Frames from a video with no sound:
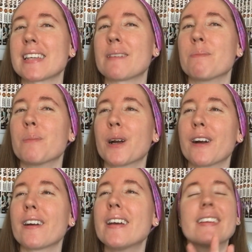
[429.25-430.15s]
Like,
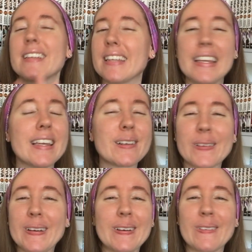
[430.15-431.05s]
Mur, he
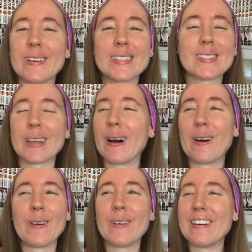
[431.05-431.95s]
grew
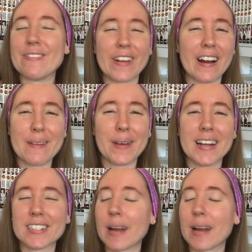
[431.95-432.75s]
so very much.